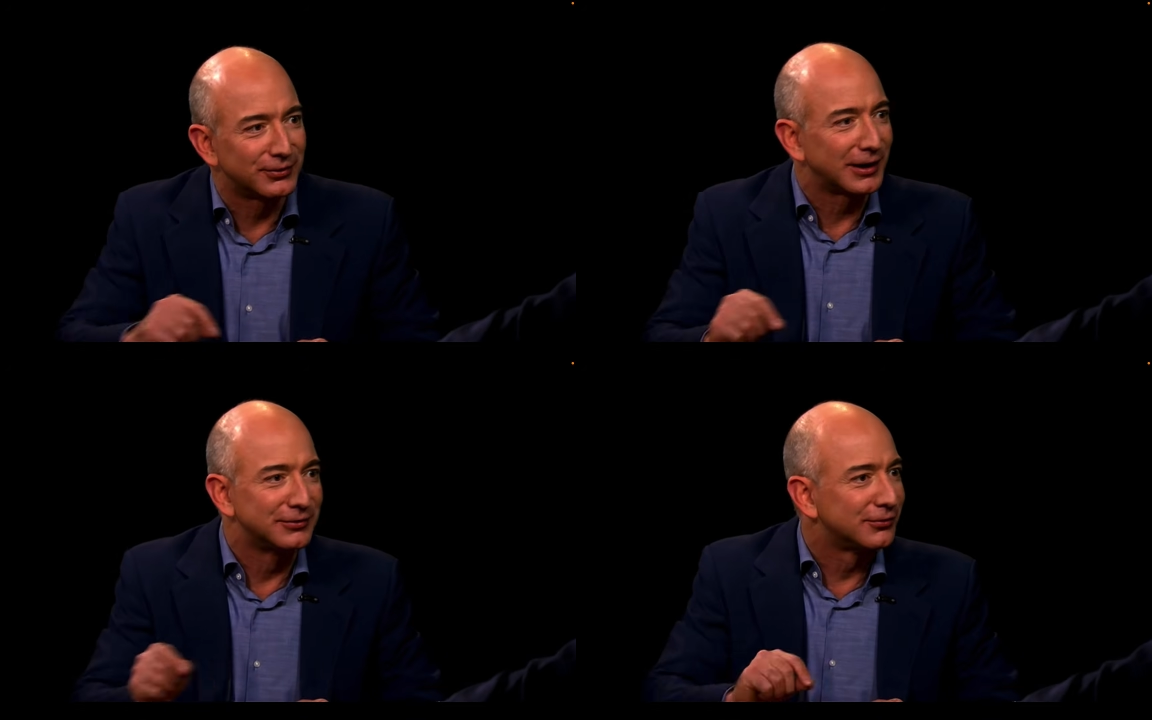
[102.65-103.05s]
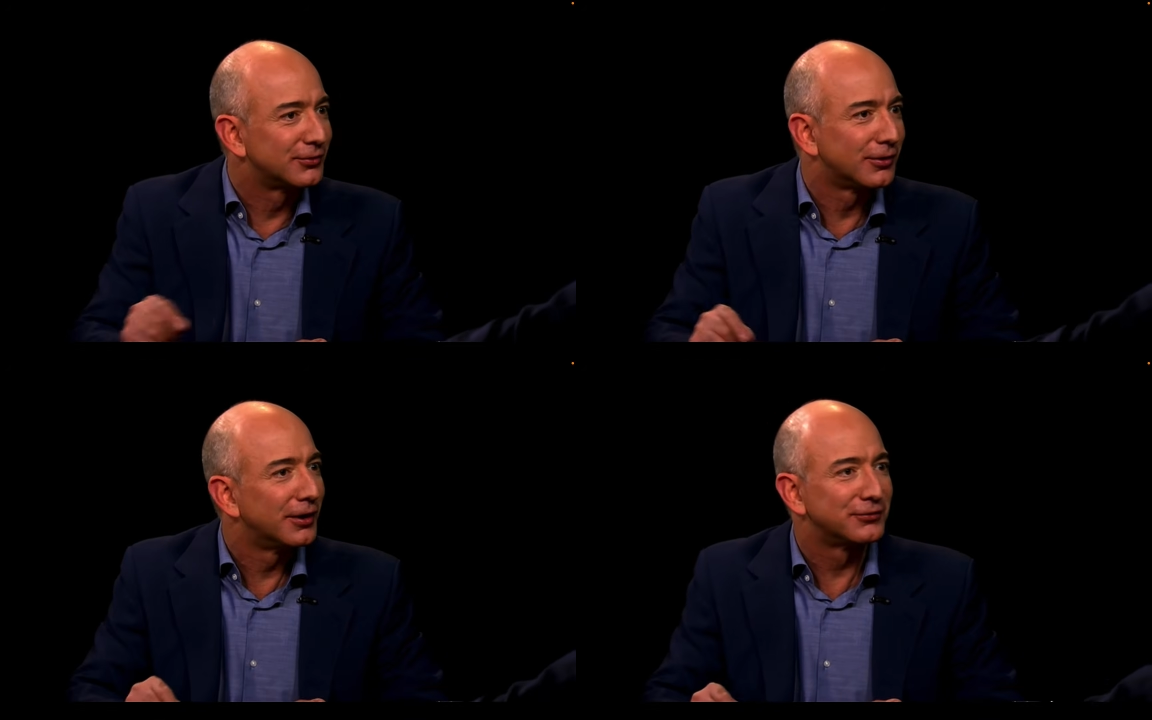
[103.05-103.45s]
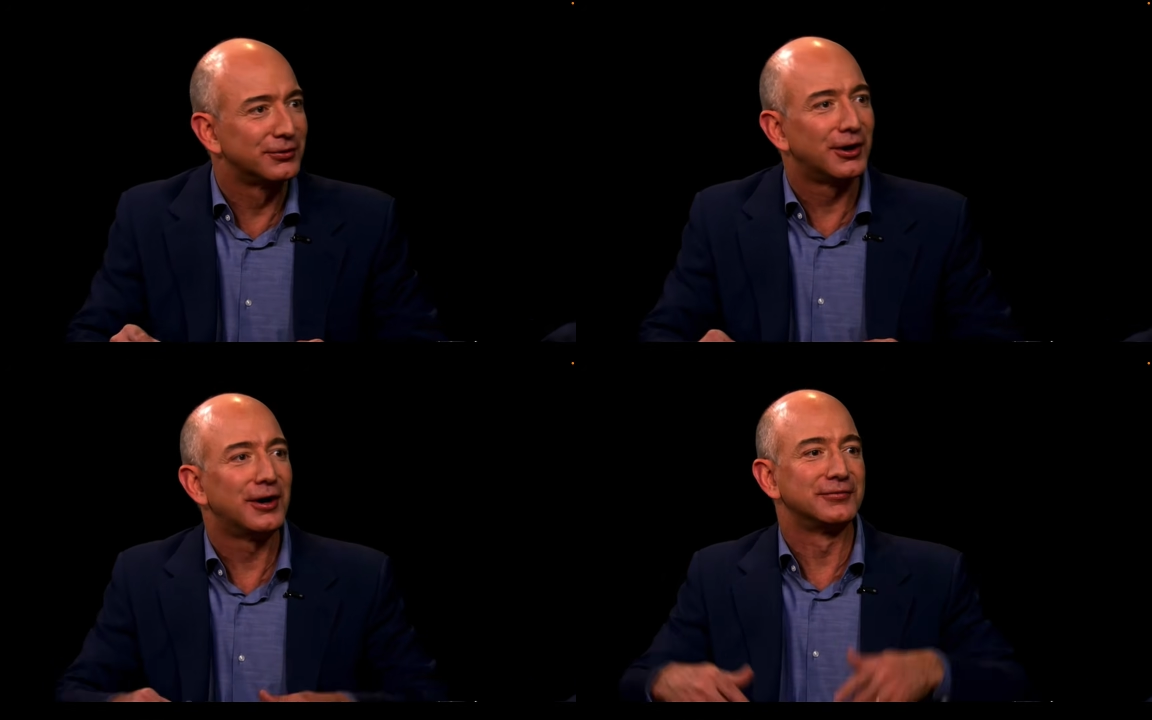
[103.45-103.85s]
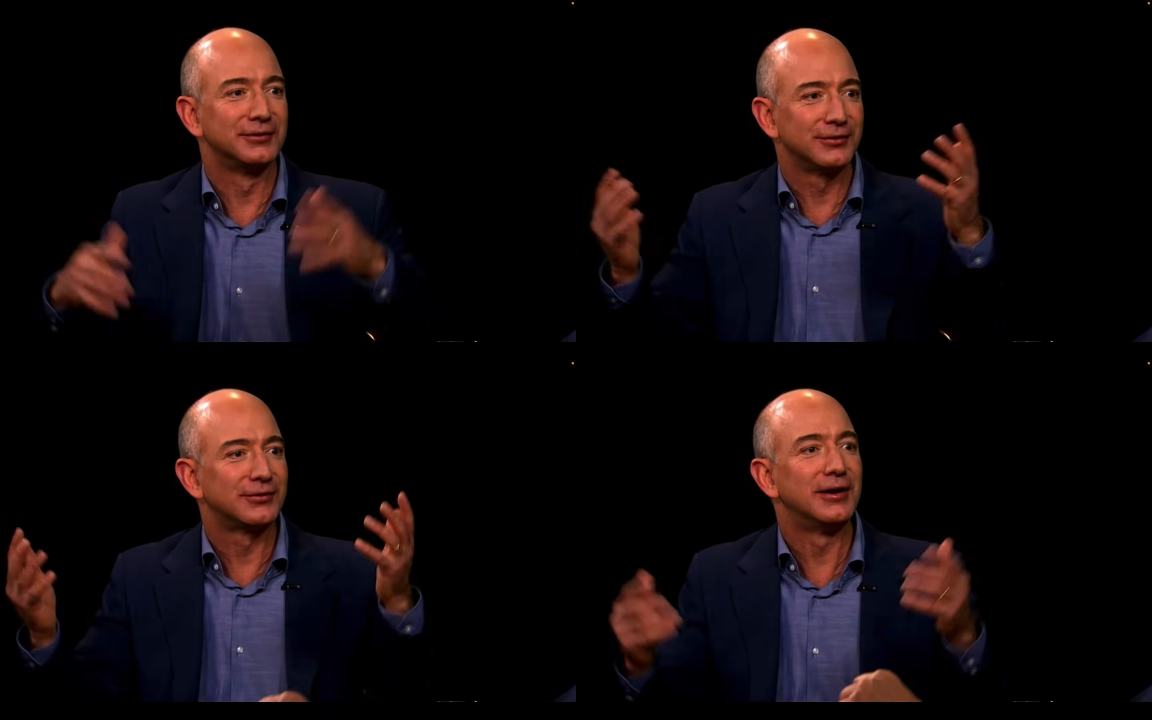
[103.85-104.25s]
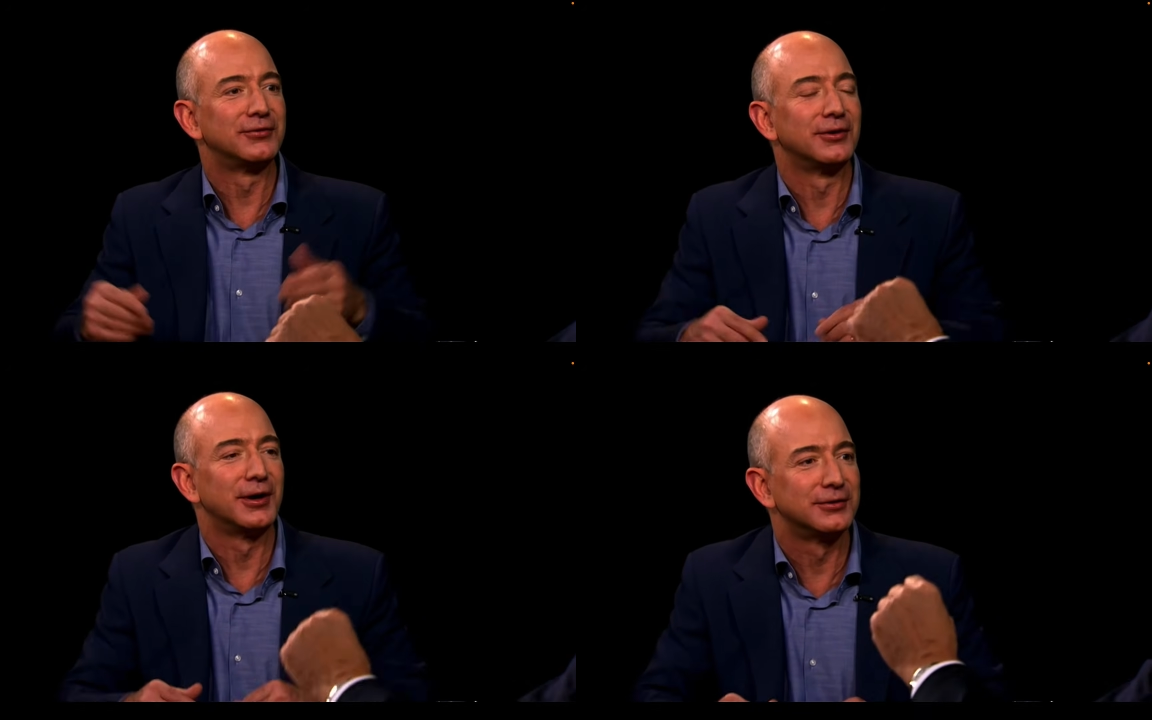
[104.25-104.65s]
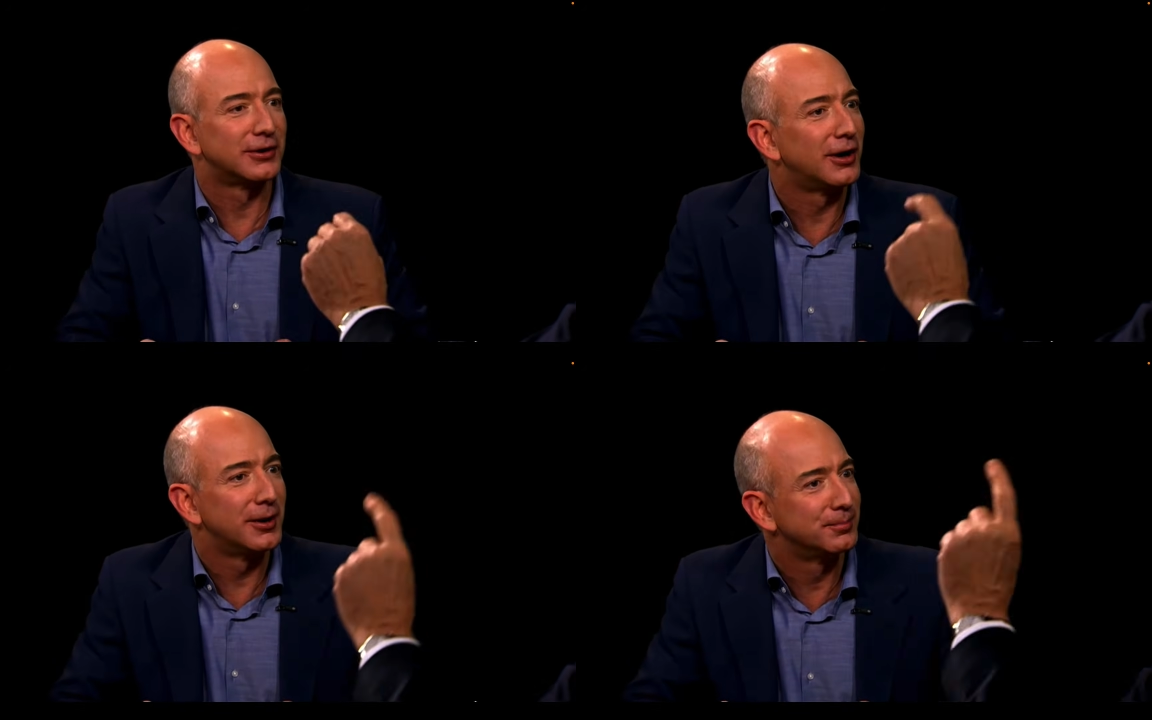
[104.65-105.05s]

so I can just cross it off and it saves a lot of time.